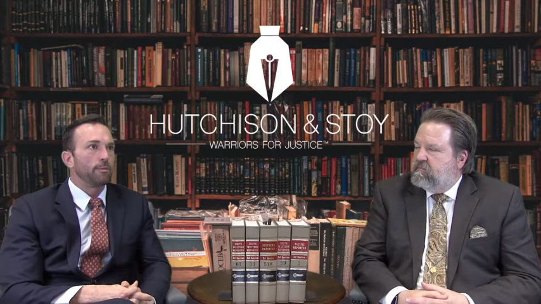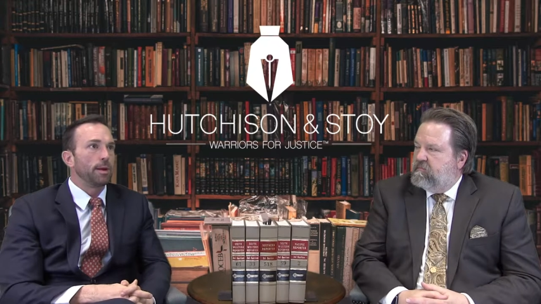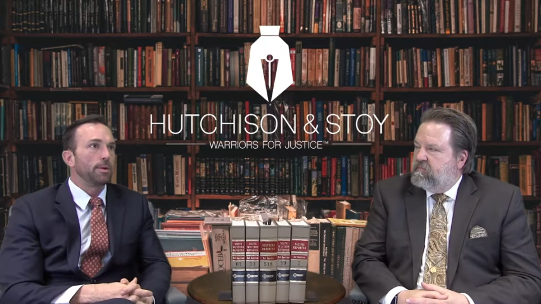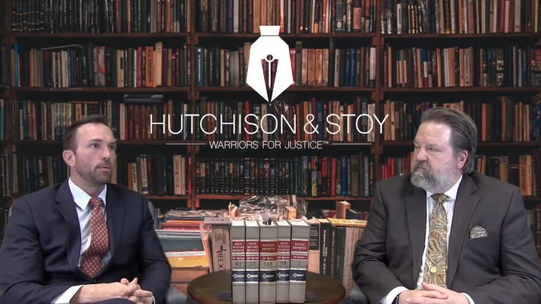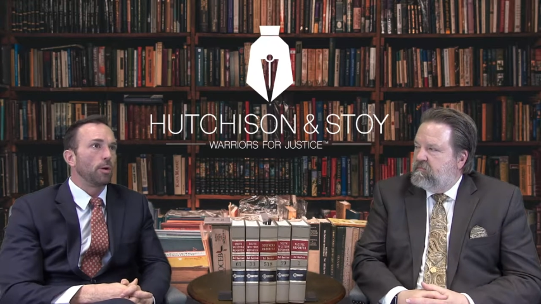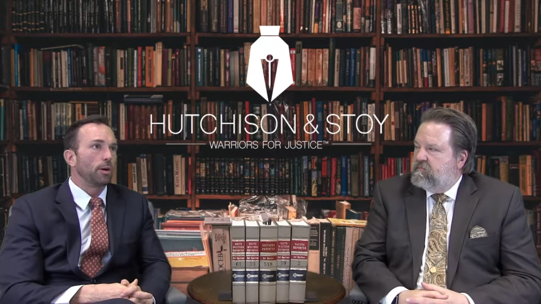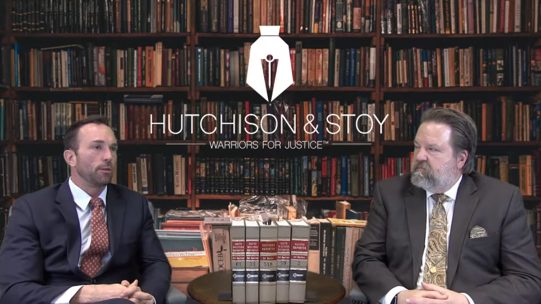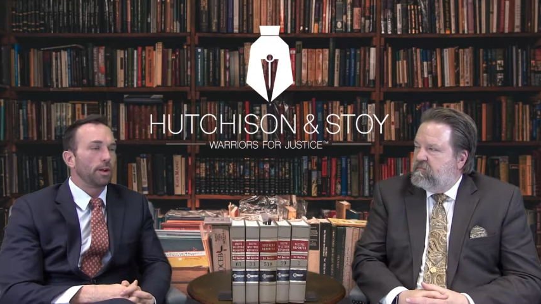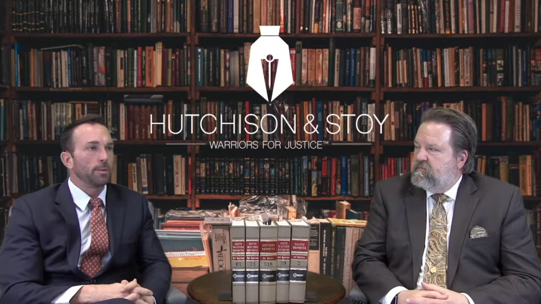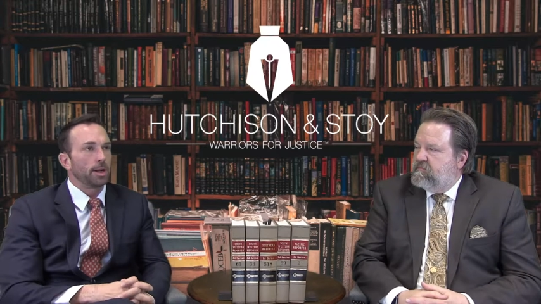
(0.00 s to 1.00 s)
Speaker 1: maybe work,
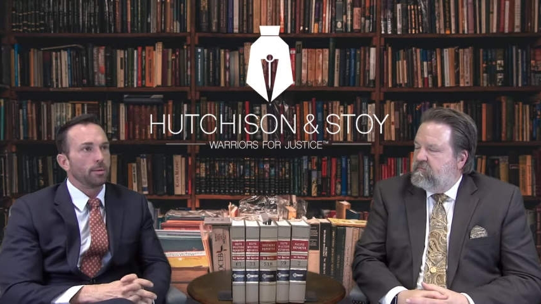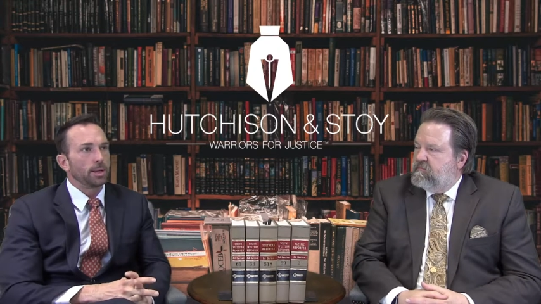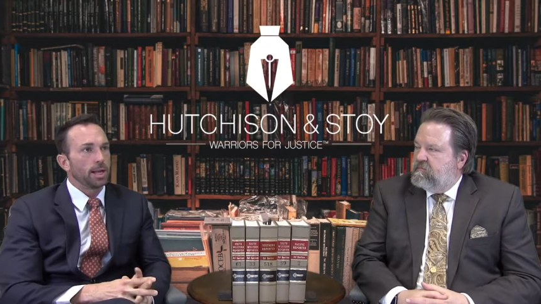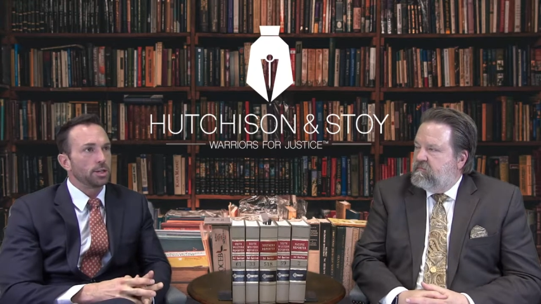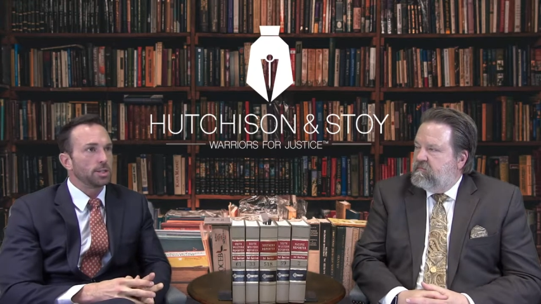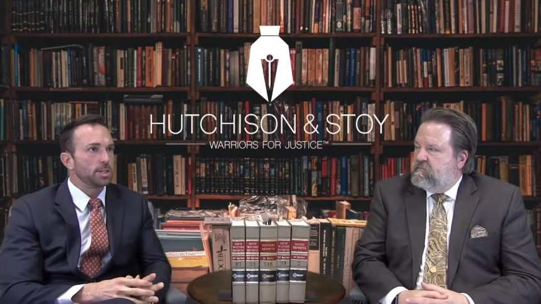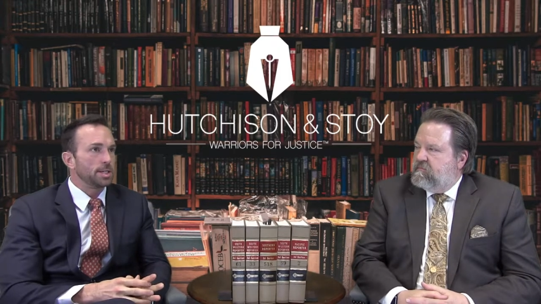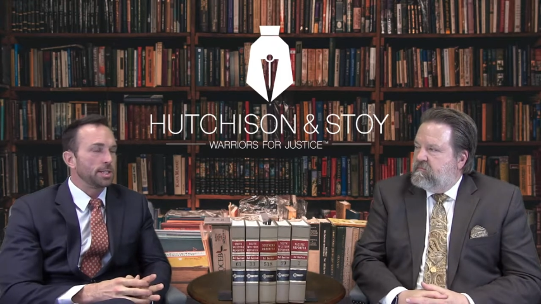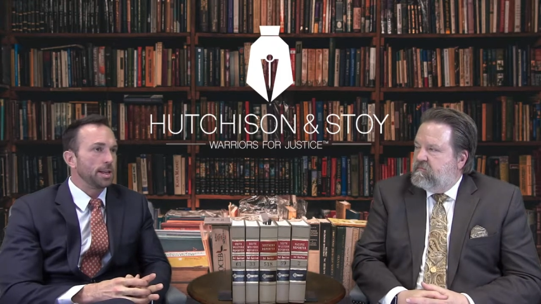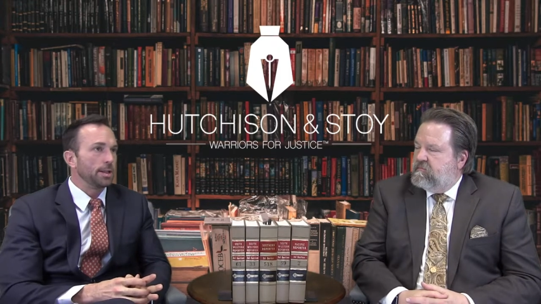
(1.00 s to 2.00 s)
family obligations,
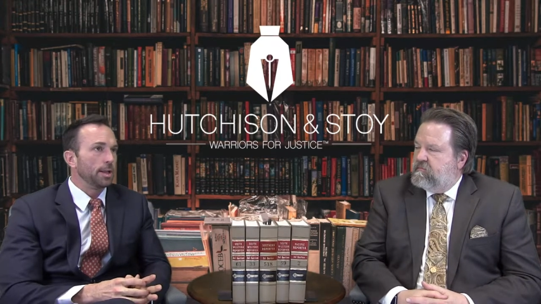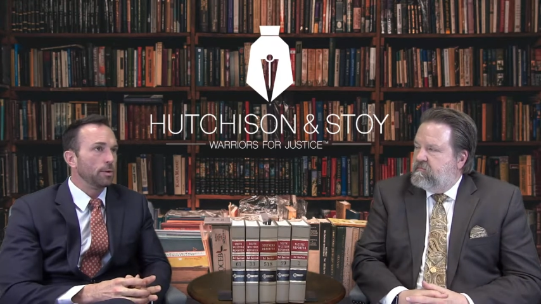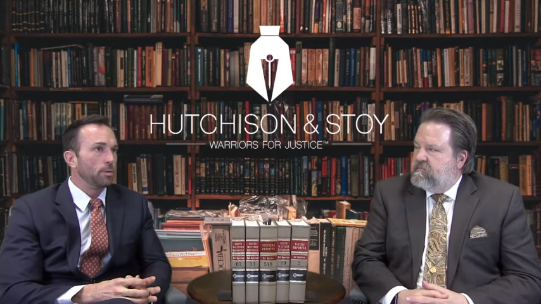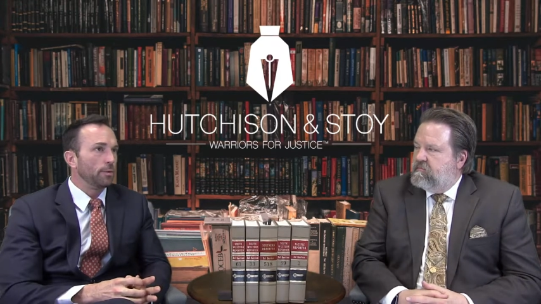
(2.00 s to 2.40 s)
this, that, and the other. We'll